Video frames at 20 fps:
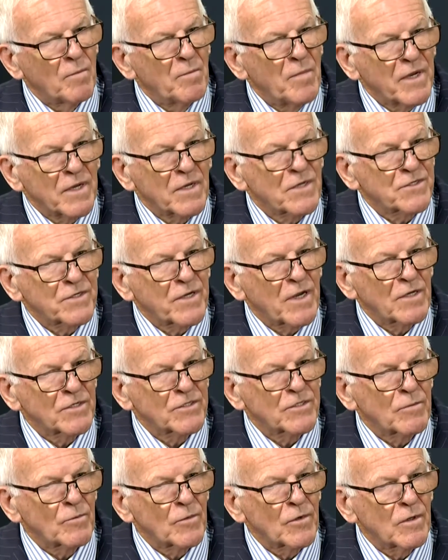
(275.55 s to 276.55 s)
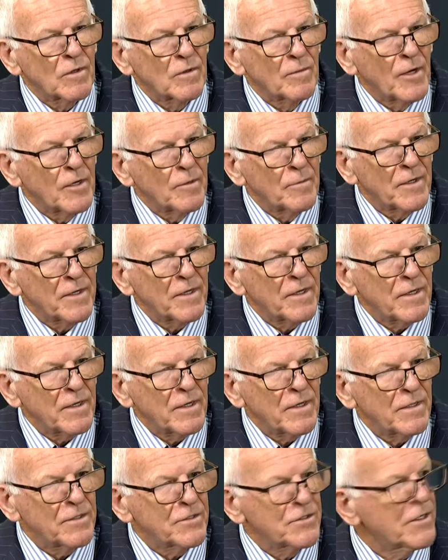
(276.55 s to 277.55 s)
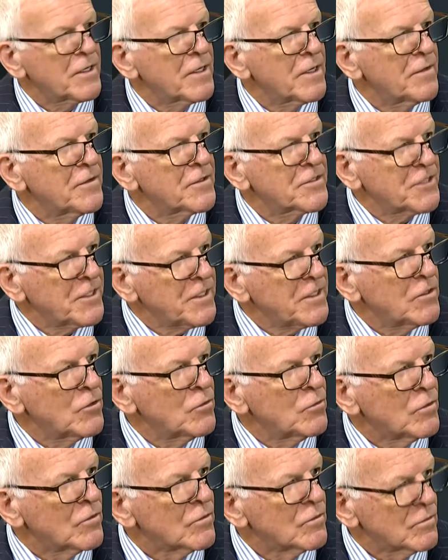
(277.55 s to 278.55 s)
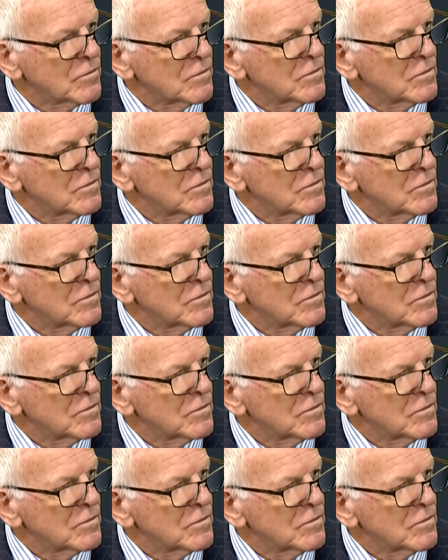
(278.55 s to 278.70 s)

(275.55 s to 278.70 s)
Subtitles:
biggest customer at the moment is the CU